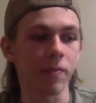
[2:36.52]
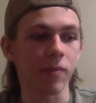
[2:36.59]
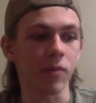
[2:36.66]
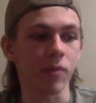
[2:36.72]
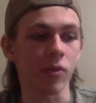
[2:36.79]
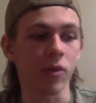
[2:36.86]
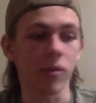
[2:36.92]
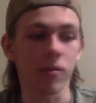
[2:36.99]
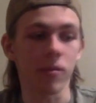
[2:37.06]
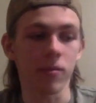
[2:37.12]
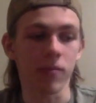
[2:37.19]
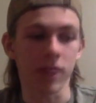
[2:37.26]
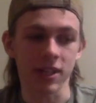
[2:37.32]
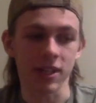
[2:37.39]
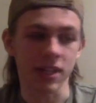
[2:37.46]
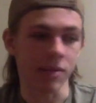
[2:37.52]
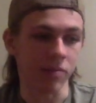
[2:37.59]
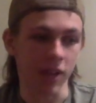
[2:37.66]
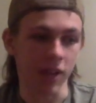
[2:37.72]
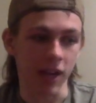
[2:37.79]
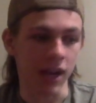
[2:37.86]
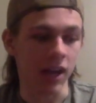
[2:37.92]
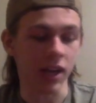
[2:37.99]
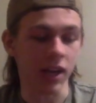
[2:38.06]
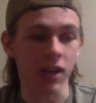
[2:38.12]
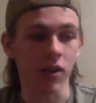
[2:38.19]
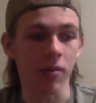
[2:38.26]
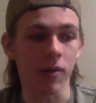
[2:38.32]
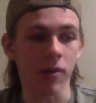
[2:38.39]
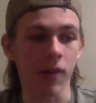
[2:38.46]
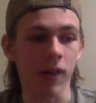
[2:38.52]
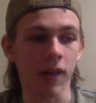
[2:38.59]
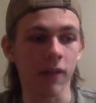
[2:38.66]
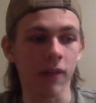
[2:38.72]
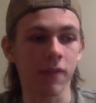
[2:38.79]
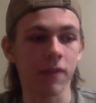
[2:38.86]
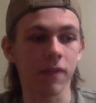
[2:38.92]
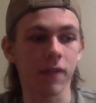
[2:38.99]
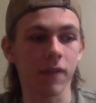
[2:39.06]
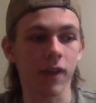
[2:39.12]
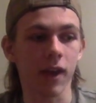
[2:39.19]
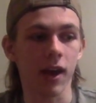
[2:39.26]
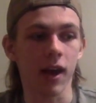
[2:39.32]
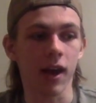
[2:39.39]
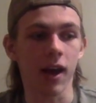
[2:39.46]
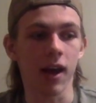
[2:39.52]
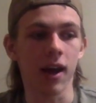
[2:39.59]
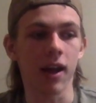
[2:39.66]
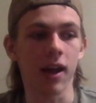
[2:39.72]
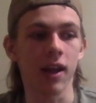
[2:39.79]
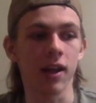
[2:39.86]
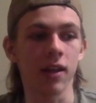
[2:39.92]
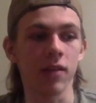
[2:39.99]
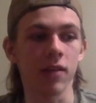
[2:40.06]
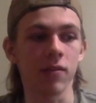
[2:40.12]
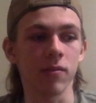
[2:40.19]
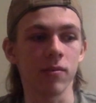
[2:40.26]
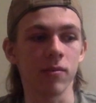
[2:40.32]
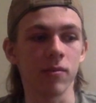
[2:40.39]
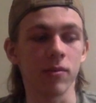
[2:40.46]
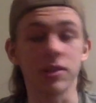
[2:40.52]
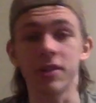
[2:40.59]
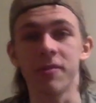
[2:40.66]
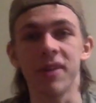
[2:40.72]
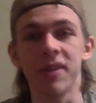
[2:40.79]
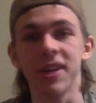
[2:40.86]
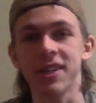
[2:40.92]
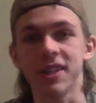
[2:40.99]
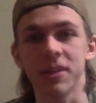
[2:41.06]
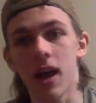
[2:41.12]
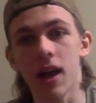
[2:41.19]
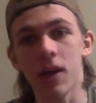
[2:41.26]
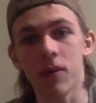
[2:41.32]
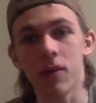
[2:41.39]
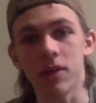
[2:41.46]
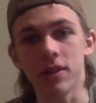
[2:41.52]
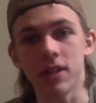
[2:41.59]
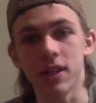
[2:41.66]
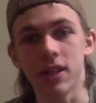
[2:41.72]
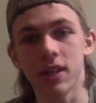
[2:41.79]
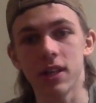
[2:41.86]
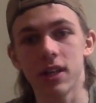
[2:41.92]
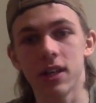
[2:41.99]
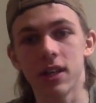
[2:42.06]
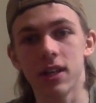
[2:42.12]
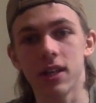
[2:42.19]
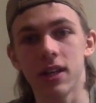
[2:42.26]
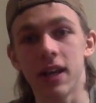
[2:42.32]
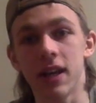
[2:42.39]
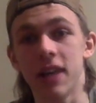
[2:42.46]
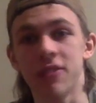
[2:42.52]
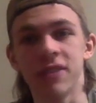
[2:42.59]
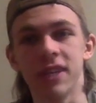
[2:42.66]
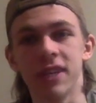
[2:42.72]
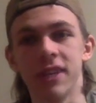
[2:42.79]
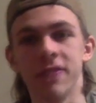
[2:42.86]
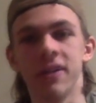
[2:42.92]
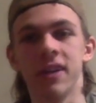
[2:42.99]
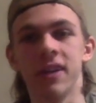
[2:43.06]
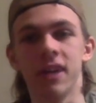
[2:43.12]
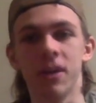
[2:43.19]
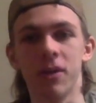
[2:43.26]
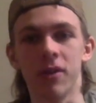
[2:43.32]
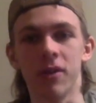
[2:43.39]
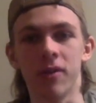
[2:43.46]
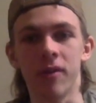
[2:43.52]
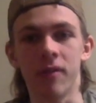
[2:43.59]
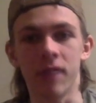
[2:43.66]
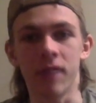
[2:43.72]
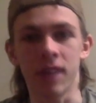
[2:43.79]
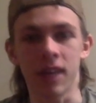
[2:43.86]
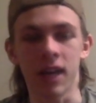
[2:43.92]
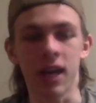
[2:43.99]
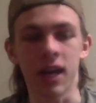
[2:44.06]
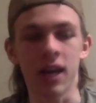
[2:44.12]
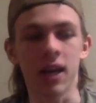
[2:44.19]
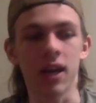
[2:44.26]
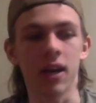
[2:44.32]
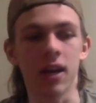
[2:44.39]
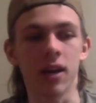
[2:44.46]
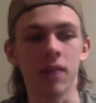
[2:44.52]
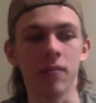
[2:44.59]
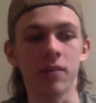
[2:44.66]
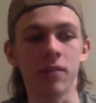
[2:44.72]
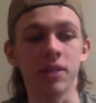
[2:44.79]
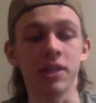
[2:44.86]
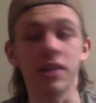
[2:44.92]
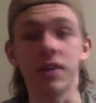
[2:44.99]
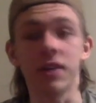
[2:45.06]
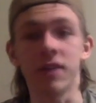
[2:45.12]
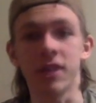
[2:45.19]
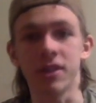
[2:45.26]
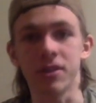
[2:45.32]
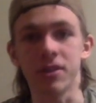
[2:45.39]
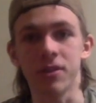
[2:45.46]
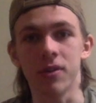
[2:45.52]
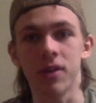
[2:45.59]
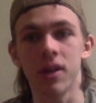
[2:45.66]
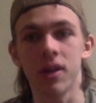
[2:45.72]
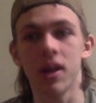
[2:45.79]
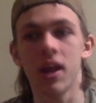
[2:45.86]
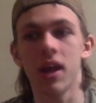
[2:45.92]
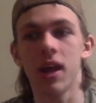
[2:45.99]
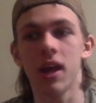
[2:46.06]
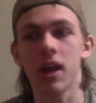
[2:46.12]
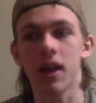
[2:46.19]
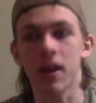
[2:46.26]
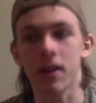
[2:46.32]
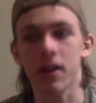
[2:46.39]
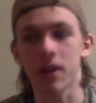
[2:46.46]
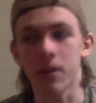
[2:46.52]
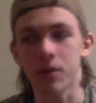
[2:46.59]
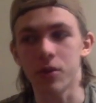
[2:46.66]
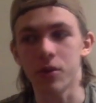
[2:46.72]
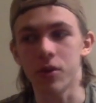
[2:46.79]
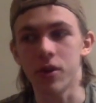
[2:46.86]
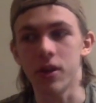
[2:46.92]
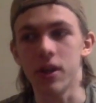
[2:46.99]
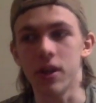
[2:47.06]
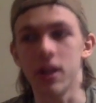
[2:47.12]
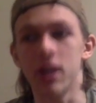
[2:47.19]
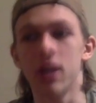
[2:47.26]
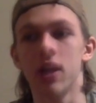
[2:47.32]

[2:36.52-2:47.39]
Grew up, like I said, playing hockey all my life. I wasn't the best. I wasn't naturally gifted. I had to work for everything I got. My senior year of high school, I got the opportunity